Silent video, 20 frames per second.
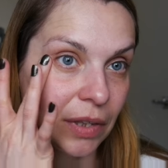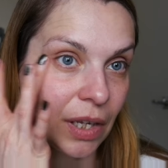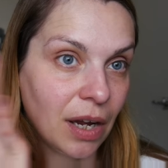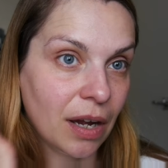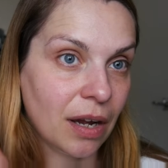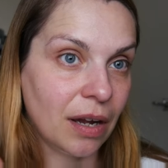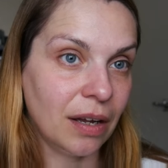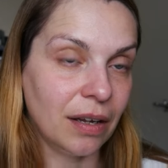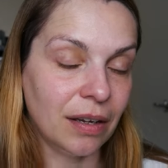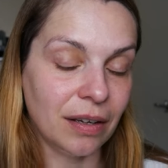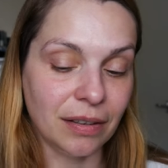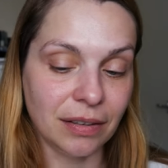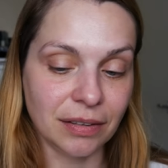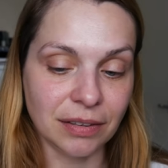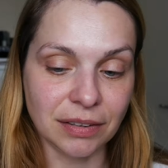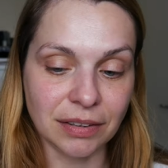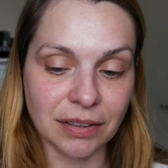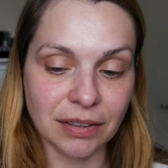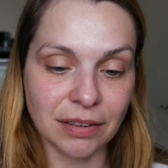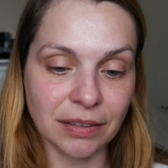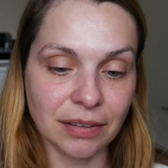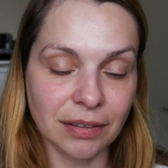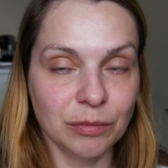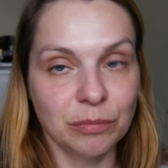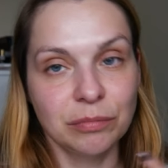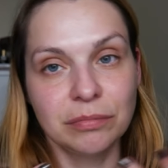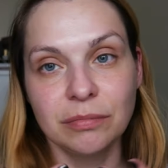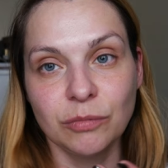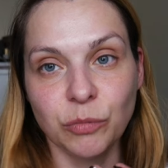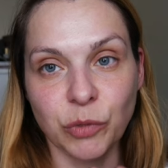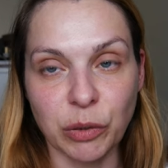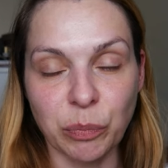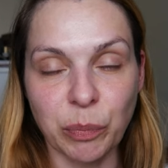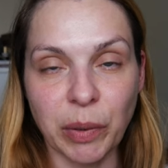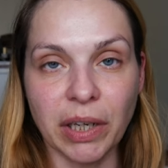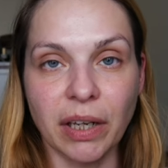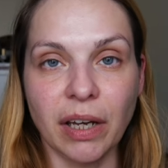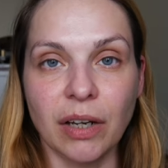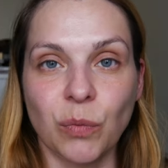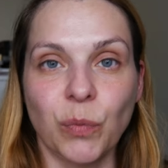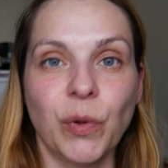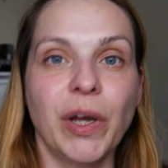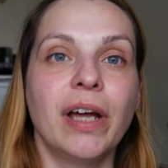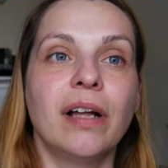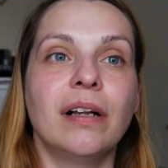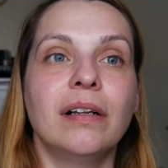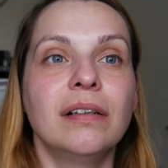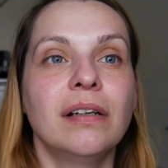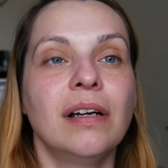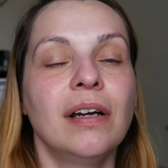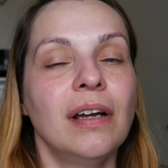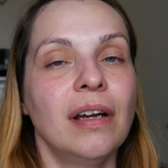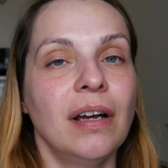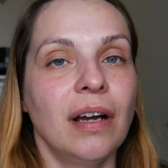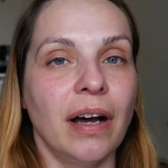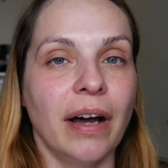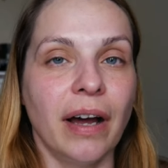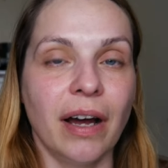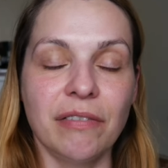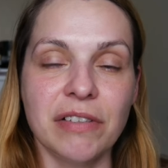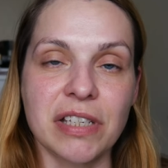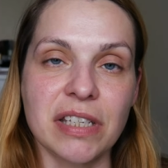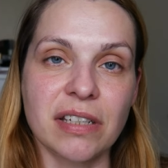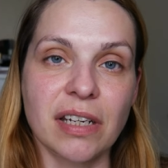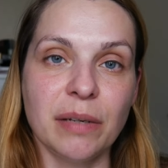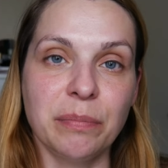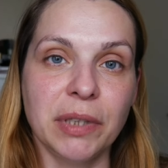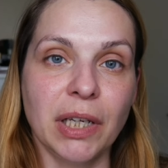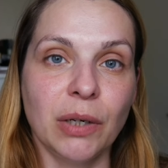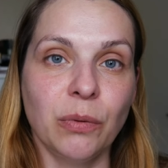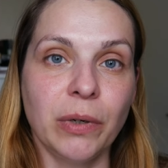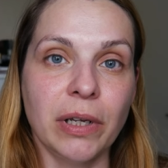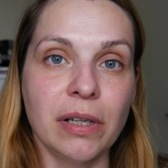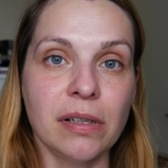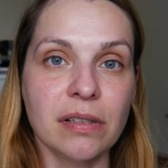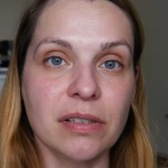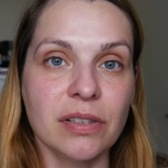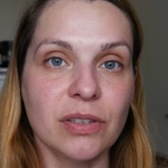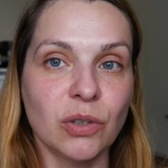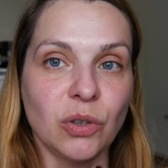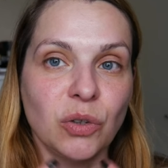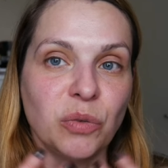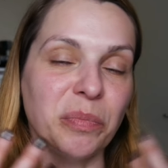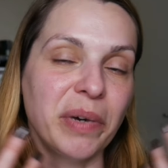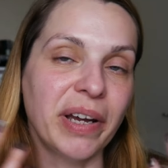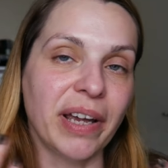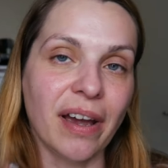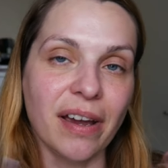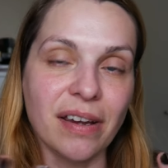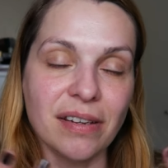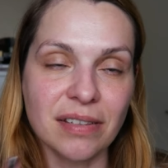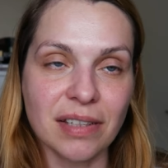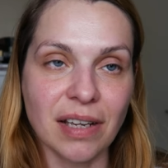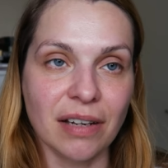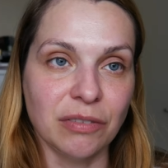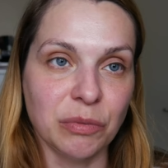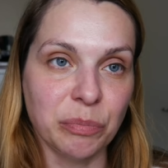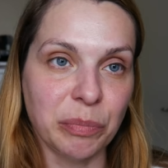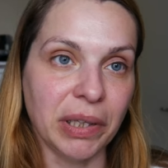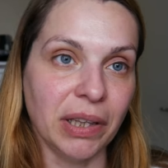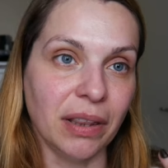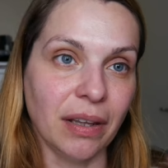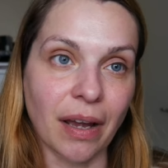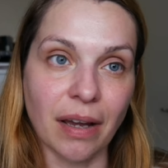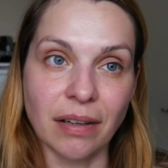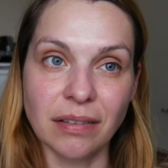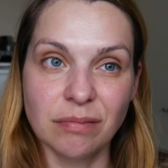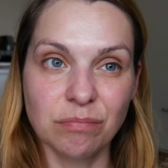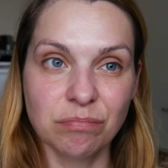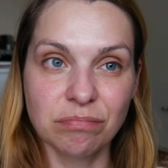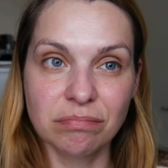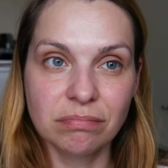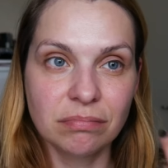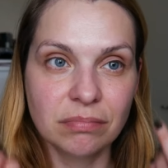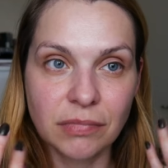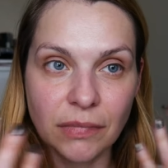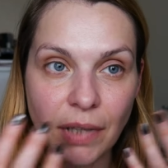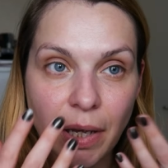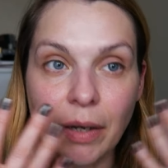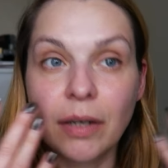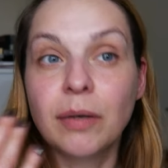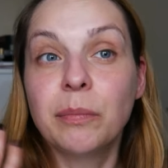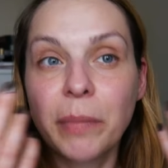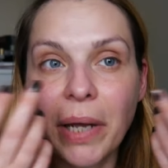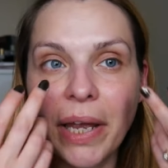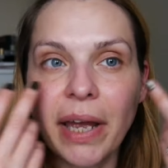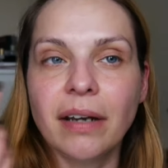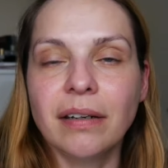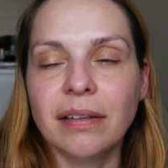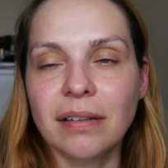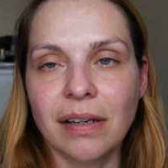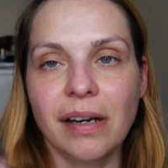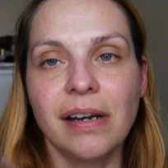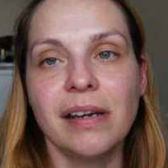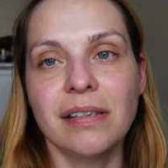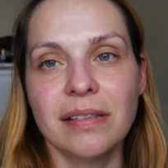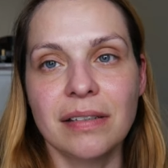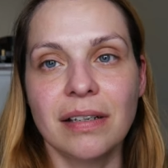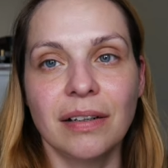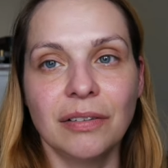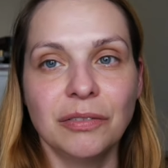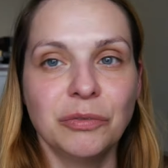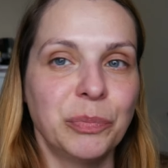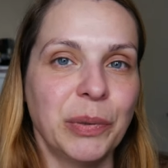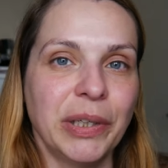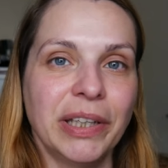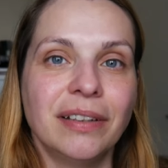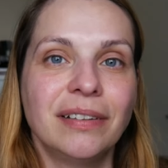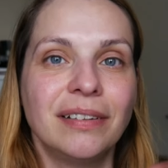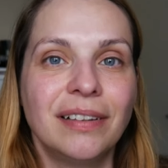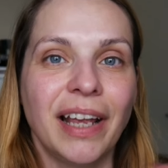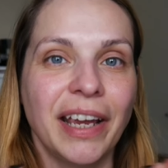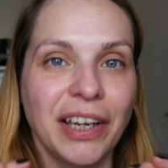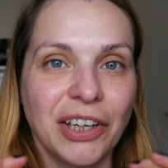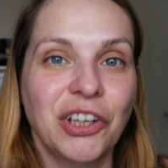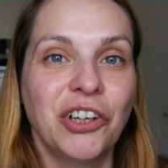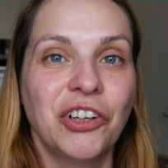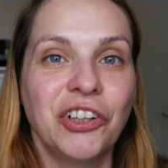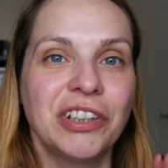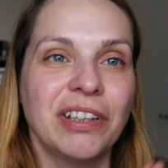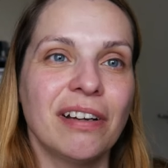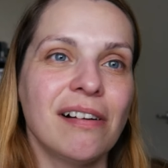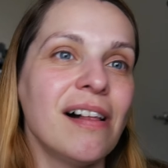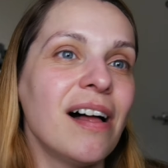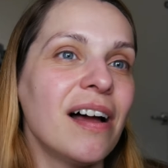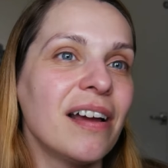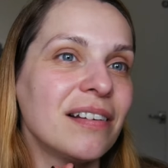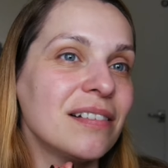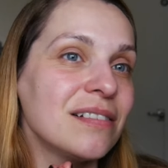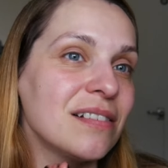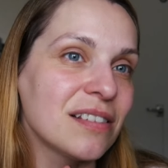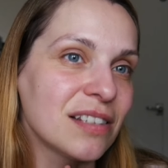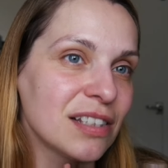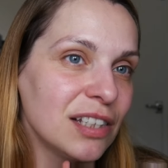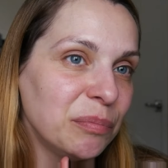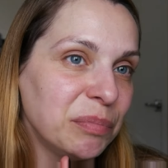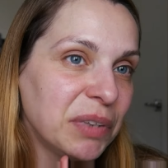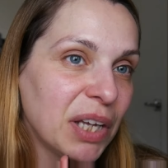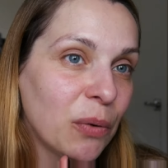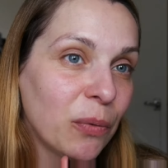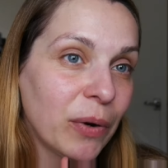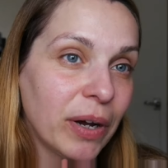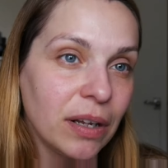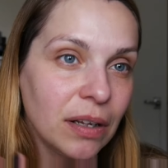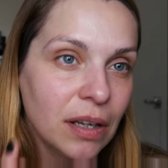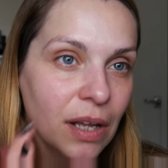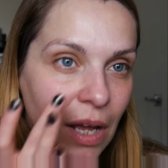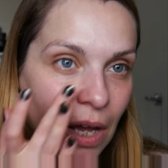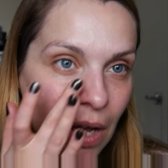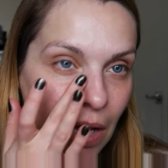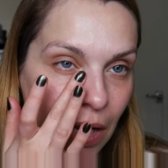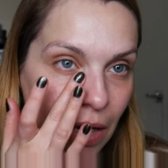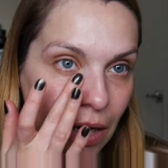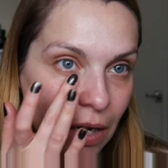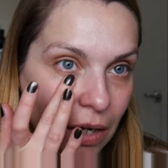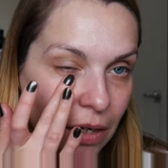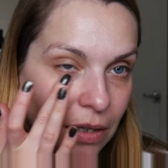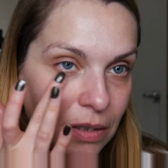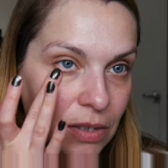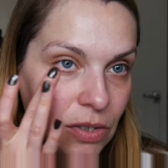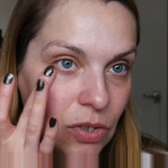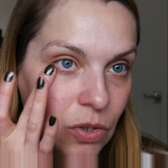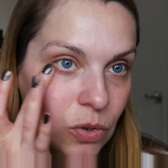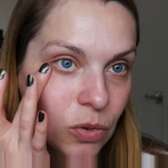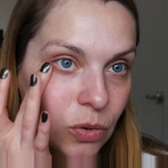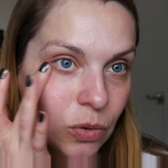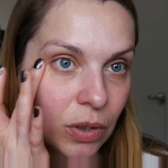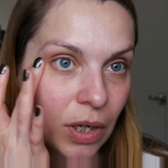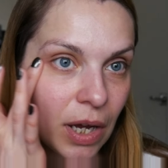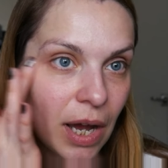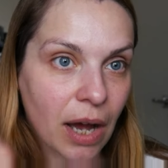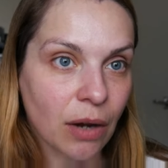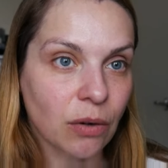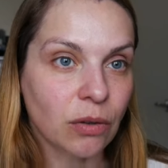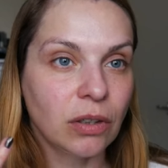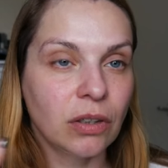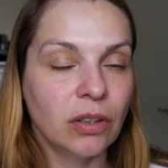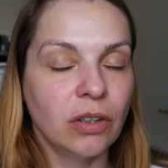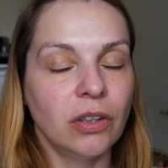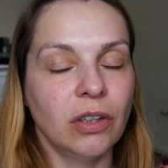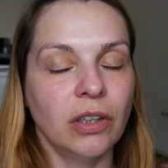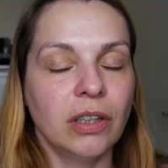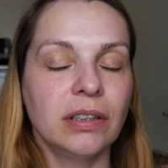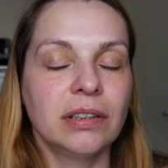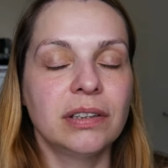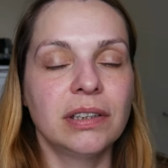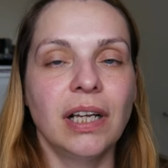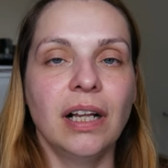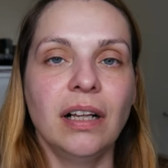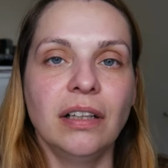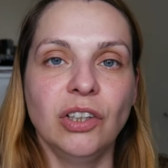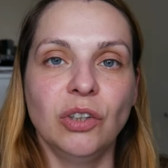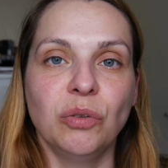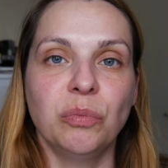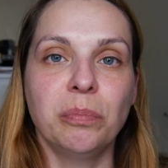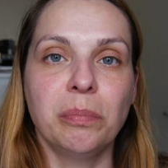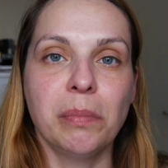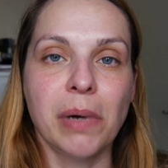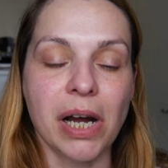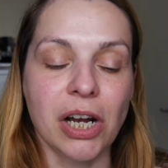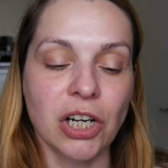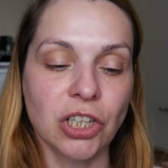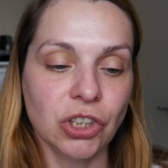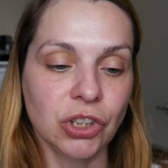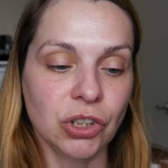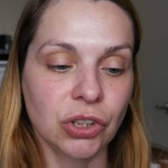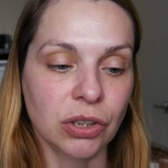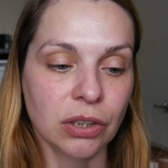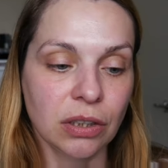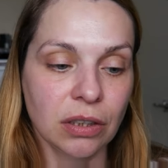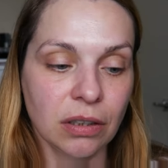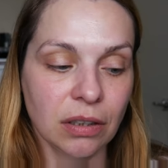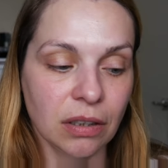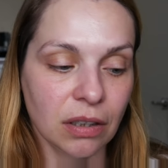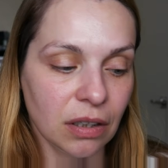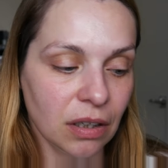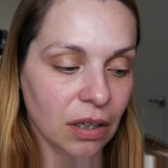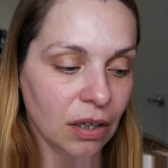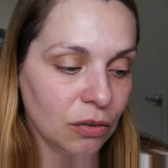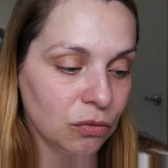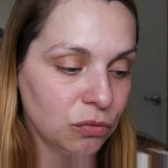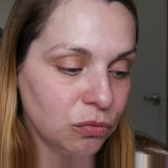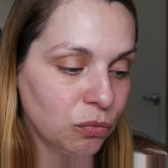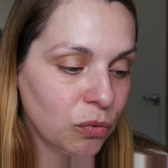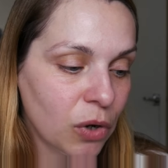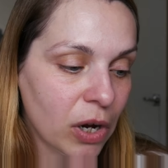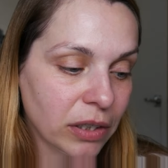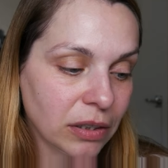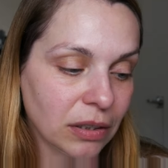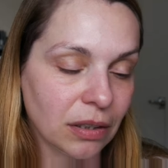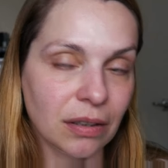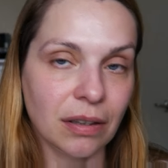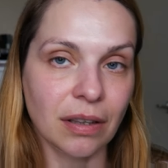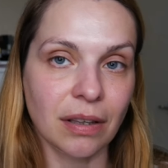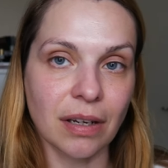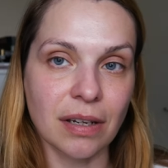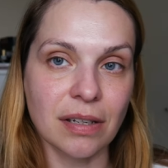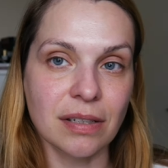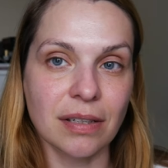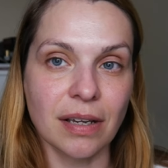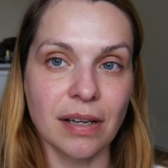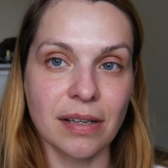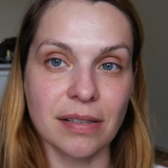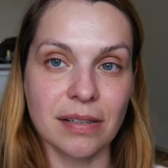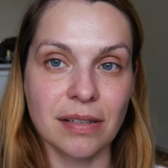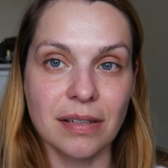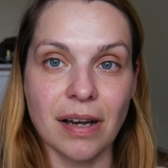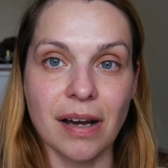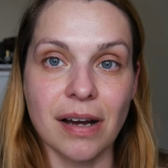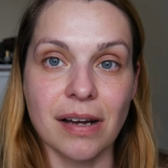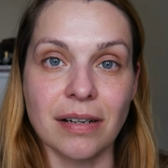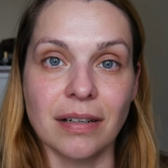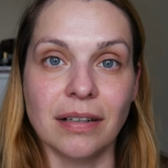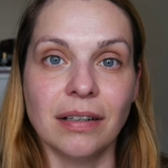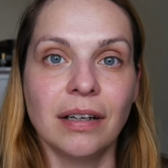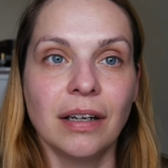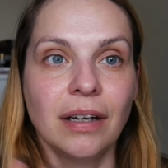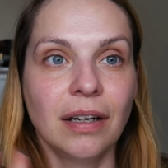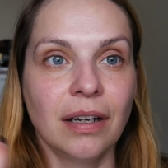and with being unwell, I haven't slept that well, so my eyes haven't been that, like my under eyes have been, like you could tell I didn't sleep that well, so I couldn't tell you much of what this has done